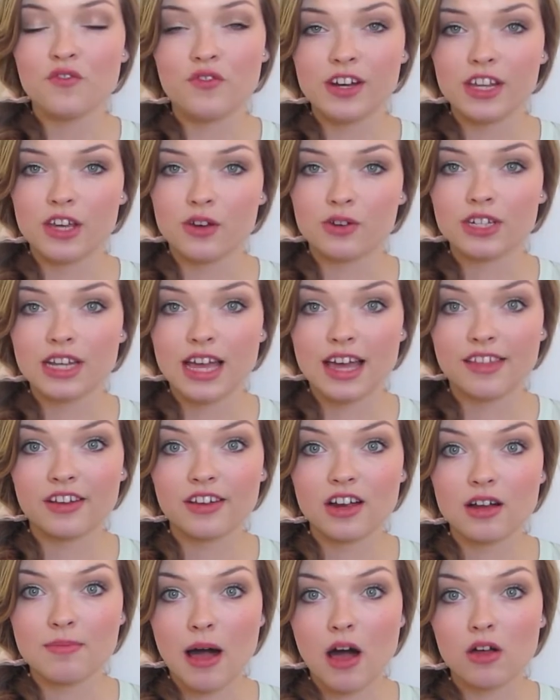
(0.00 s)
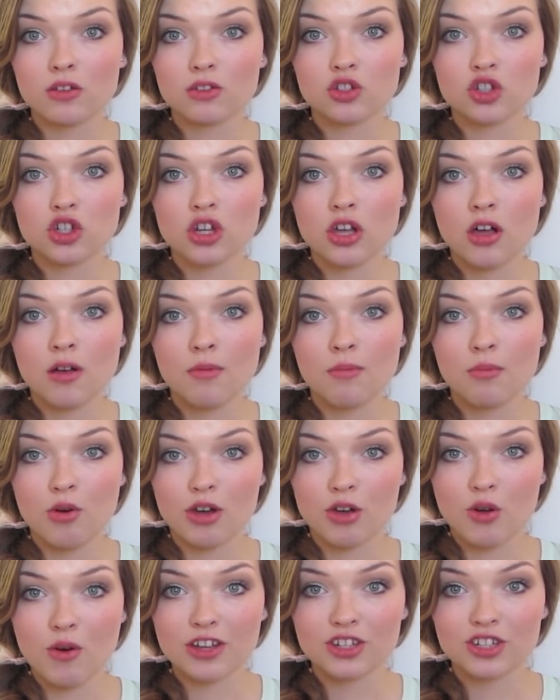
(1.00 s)
video together about
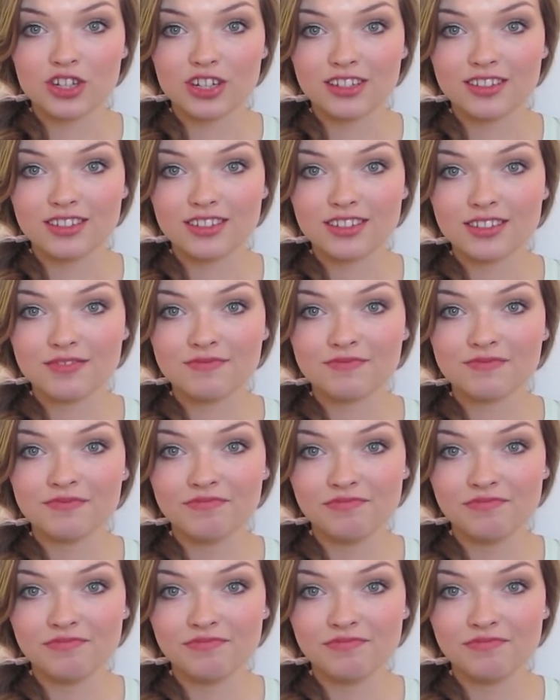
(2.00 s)
boy questions.